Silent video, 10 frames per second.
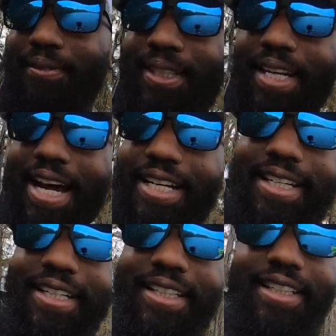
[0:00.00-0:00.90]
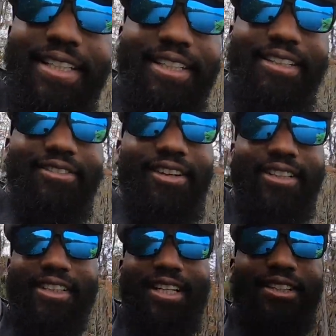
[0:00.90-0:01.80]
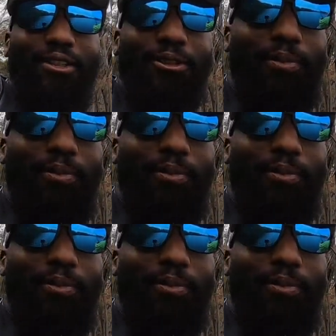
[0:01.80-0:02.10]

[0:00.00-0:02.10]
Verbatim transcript: I'm excited. Ron's got the old